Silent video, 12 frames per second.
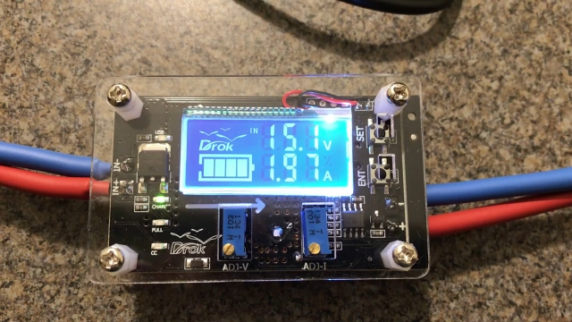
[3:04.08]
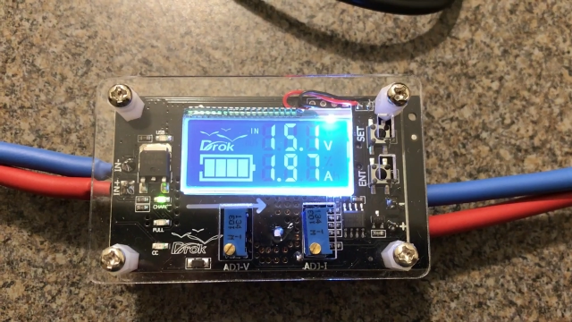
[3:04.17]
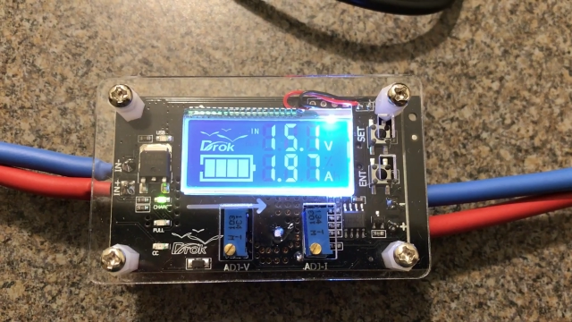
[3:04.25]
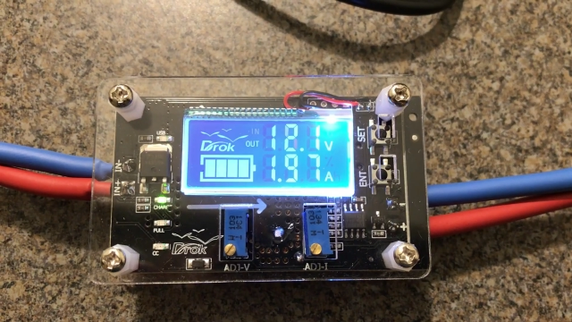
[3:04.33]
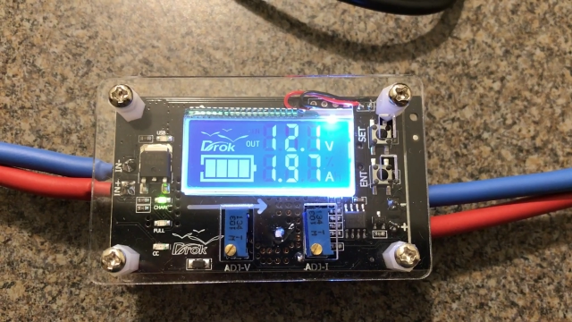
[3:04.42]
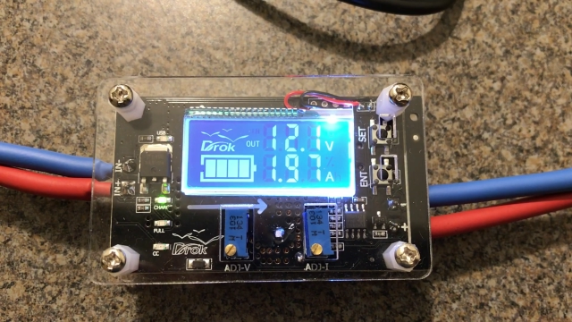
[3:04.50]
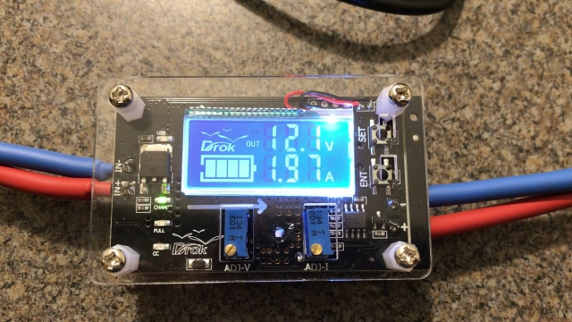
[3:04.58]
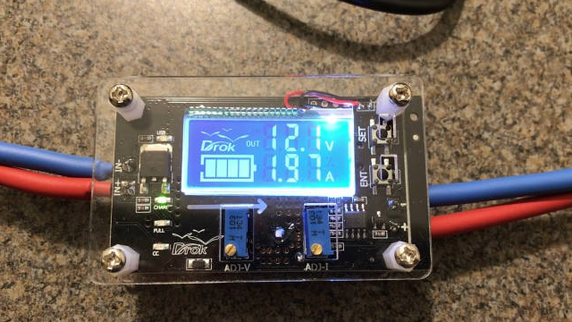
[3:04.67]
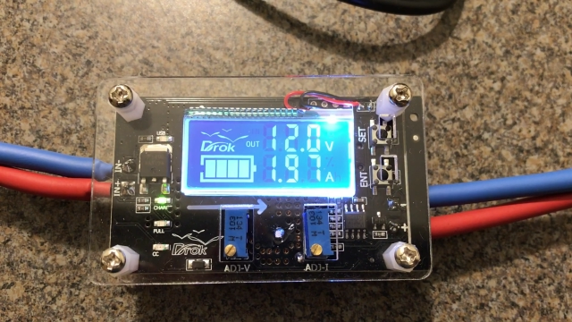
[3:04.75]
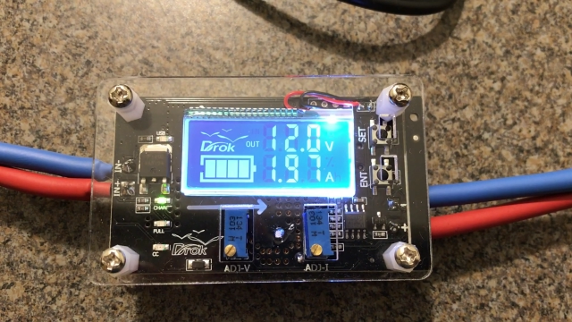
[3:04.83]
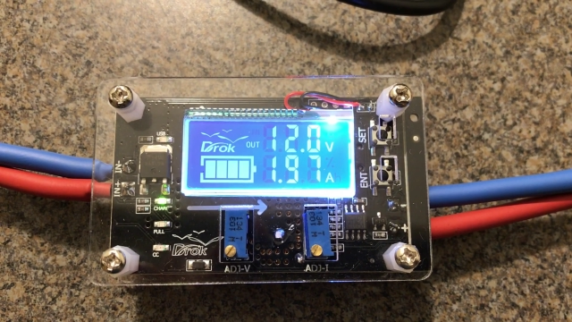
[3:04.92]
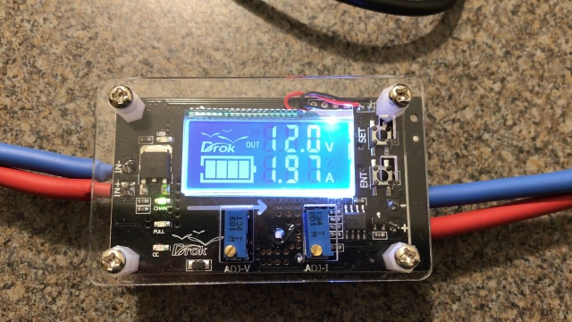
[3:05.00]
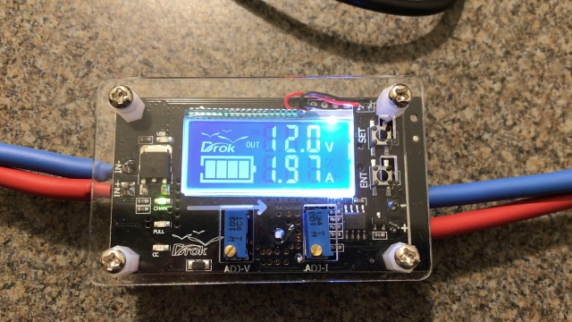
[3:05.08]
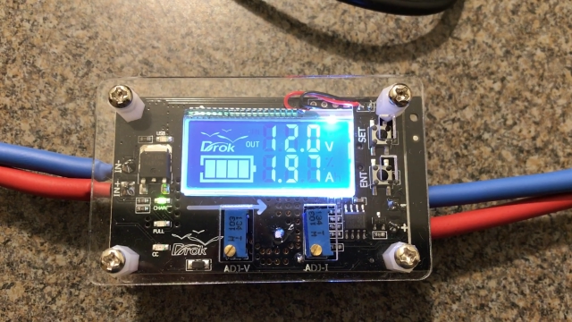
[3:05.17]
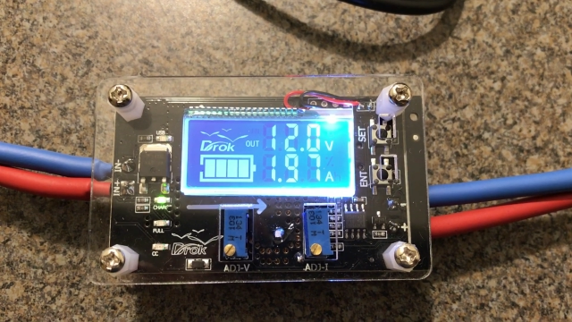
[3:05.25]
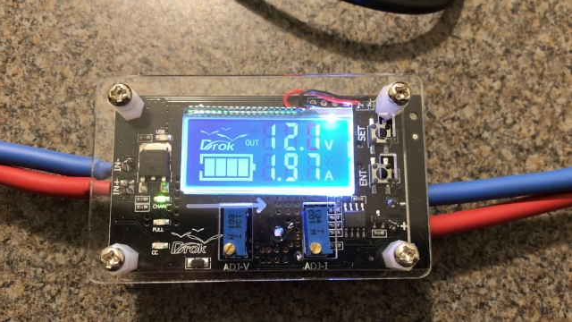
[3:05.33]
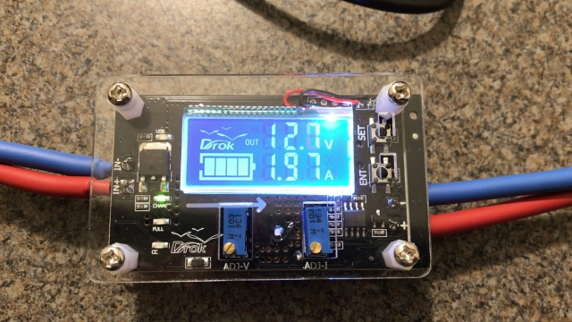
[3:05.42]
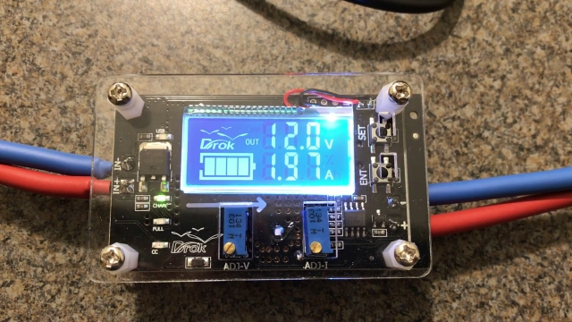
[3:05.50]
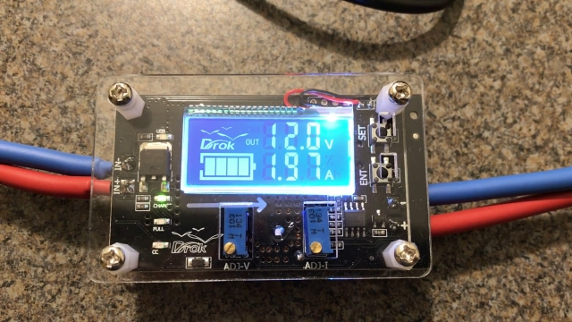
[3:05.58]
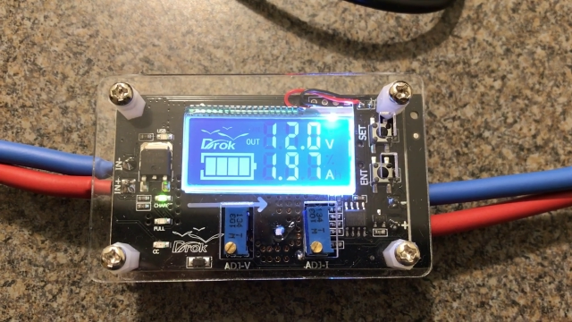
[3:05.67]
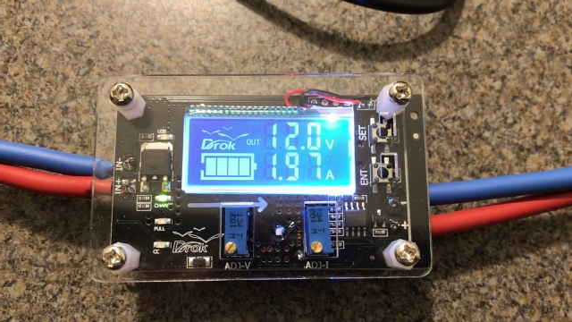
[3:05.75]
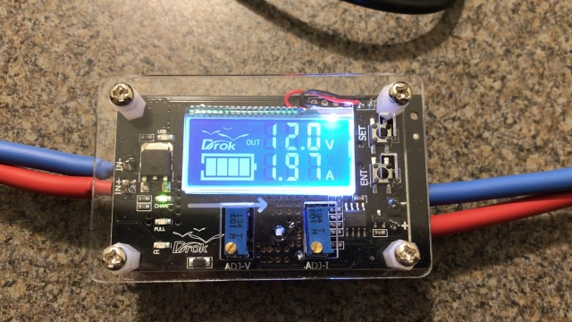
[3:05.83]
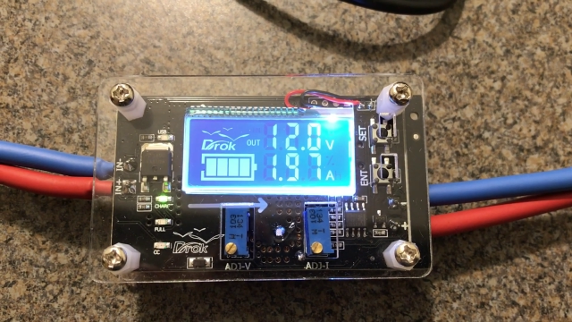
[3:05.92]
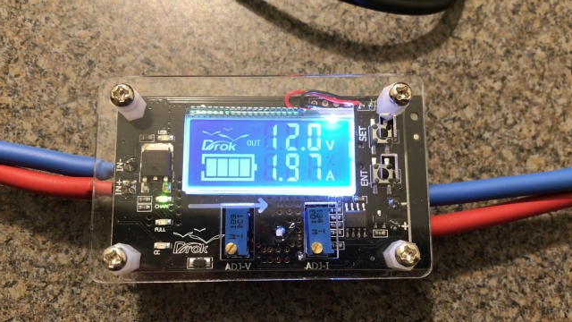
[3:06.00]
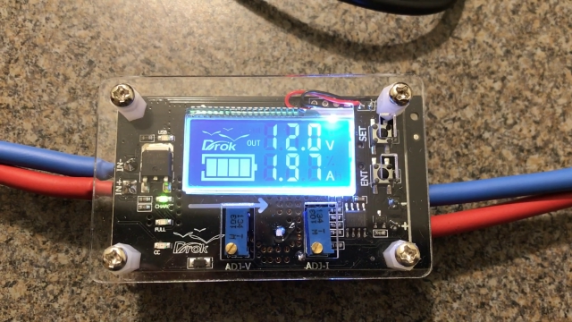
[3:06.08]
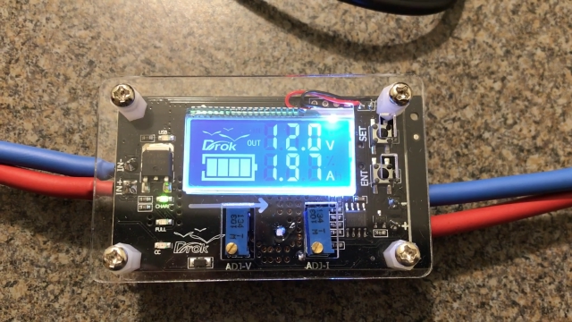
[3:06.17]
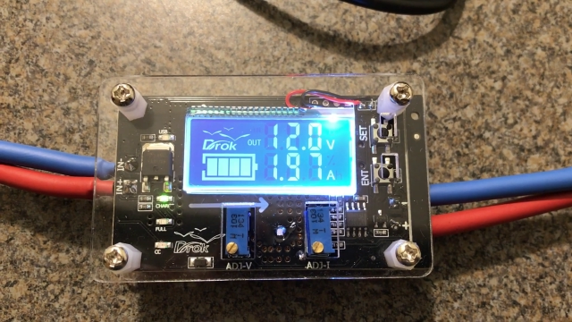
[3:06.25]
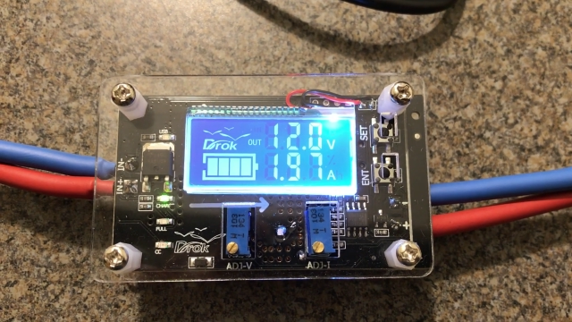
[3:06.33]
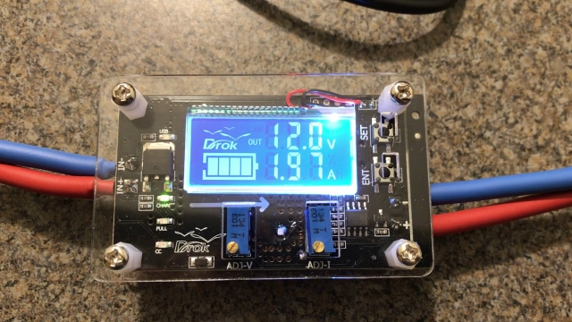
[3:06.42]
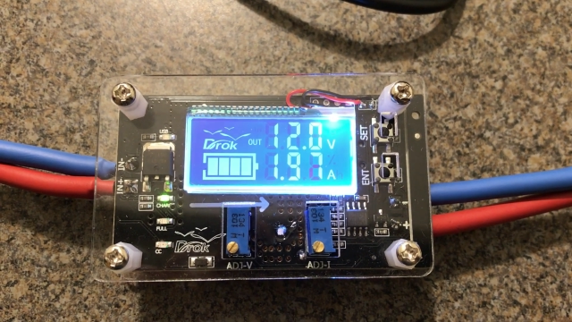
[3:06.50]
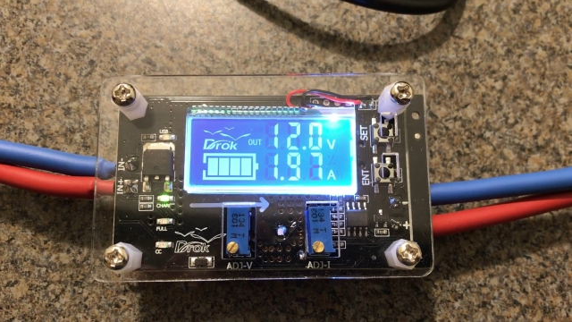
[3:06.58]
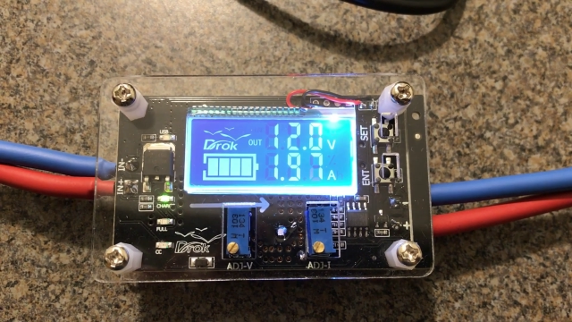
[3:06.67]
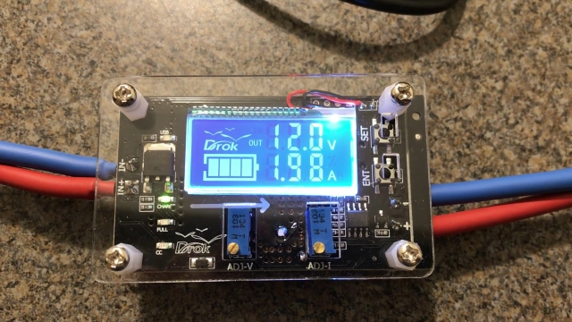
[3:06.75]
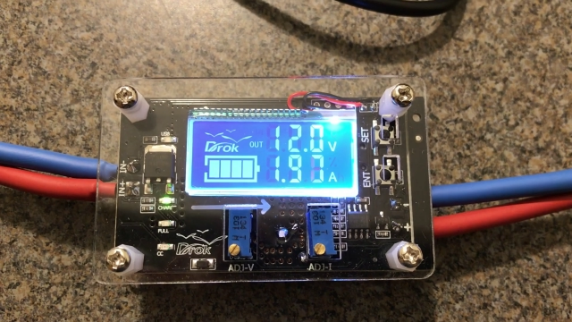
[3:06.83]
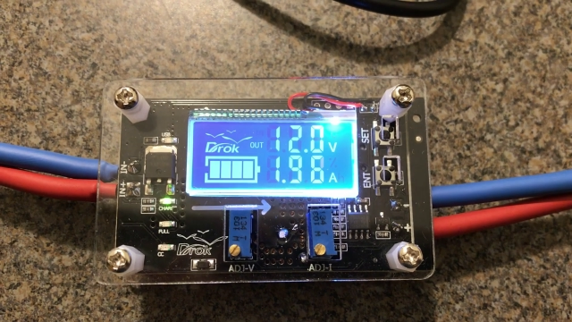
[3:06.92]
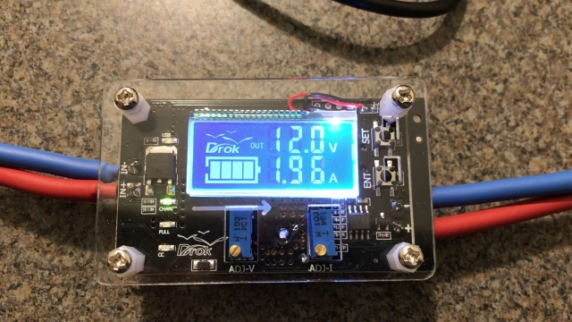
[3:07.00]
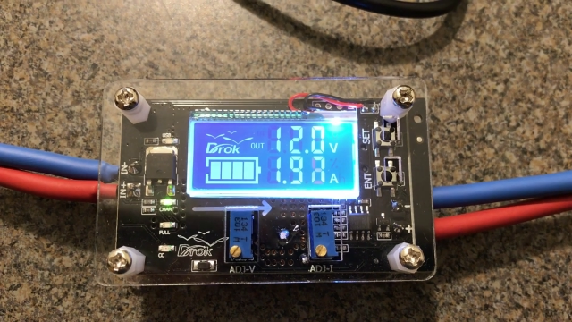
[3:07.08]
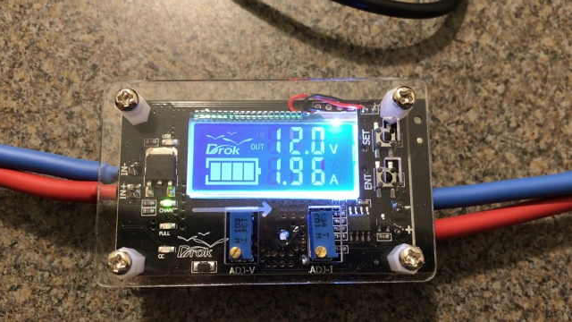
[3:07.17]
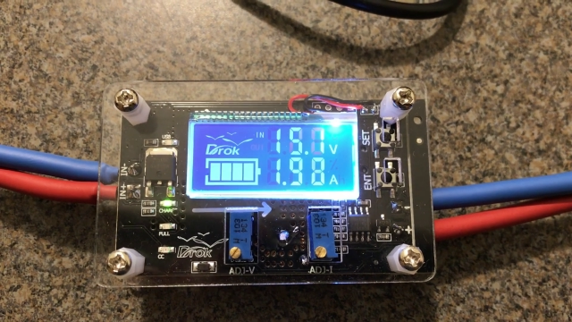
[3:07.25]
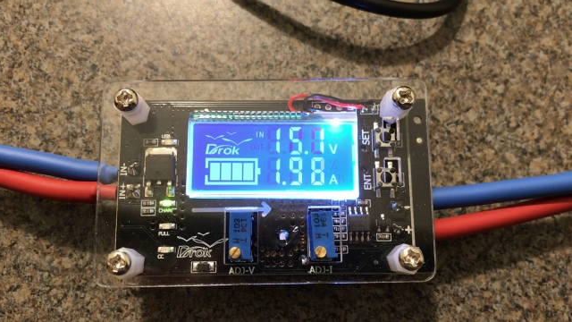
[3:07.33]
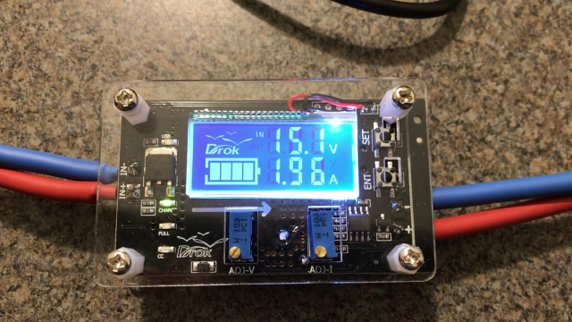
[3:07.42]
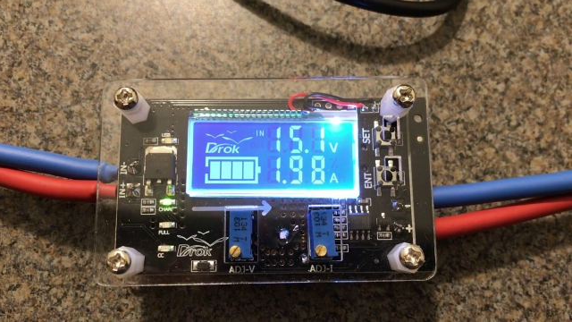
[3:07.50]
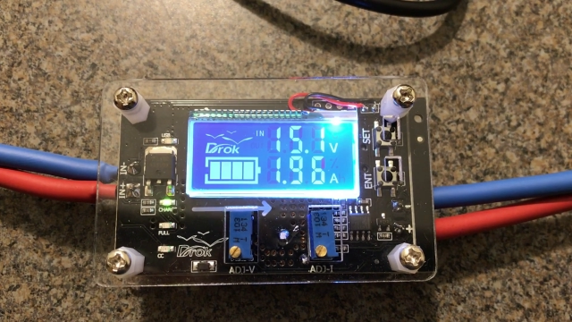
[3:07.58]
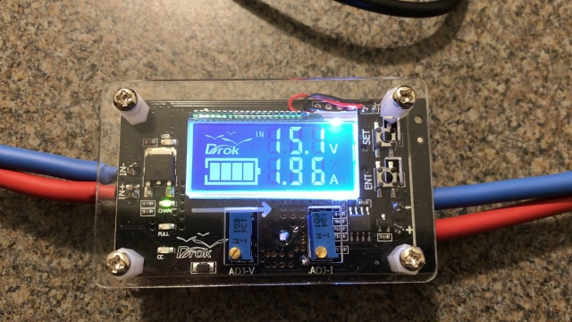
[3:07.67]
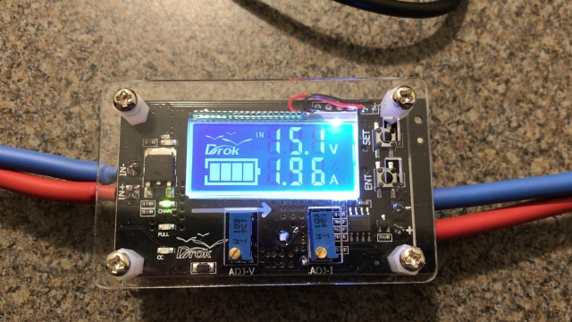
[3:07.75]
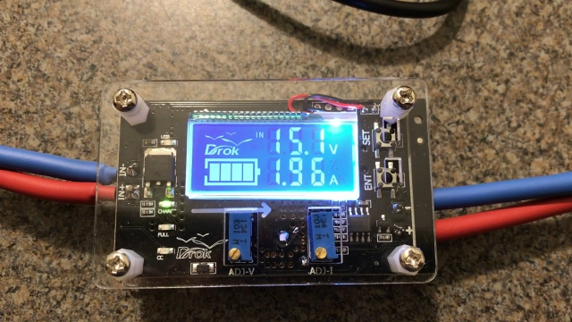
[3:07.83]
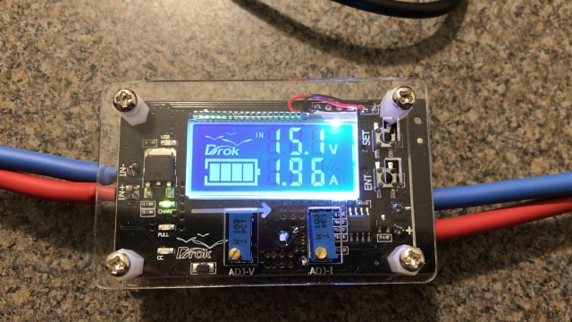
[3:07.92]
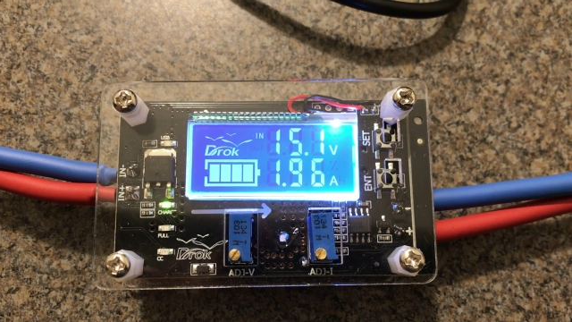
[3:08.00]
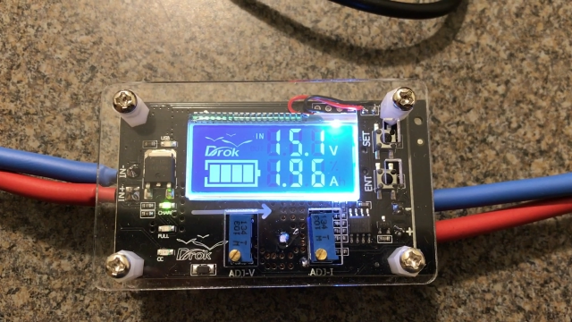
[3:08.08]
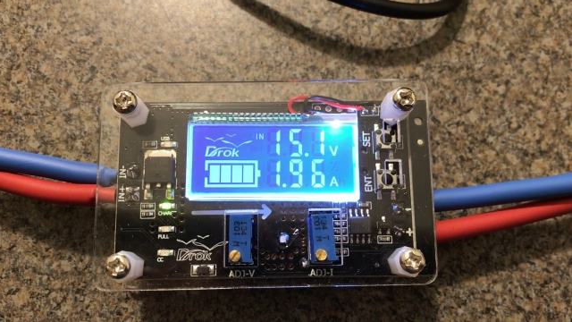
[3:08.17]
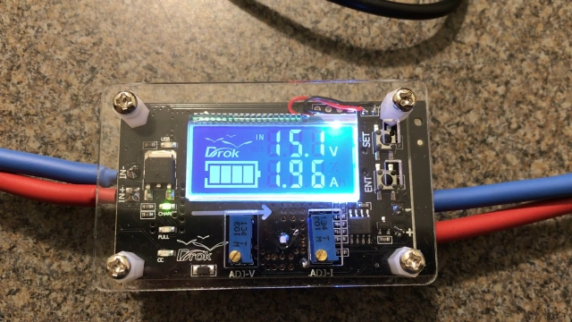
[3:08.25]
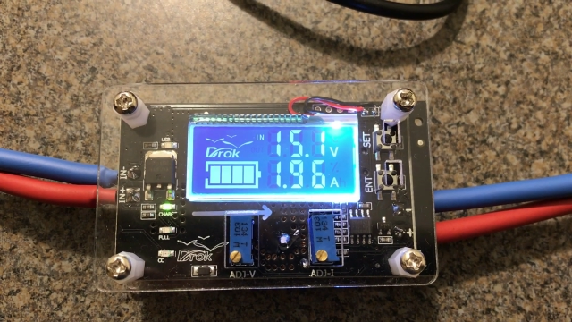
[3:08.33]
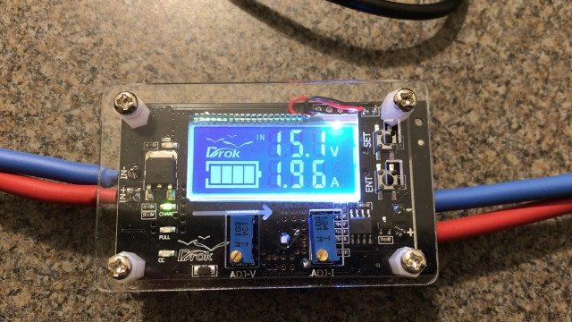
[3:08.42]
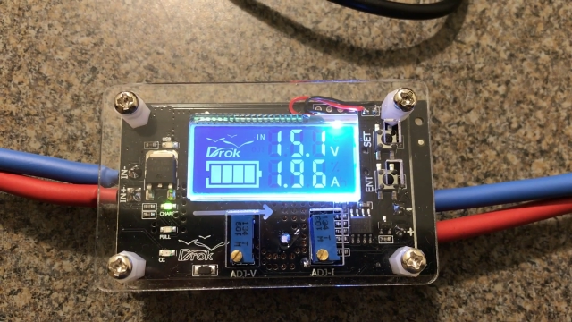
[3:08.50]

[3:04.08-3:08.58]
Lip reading: No face is visible, so there are no lips to read.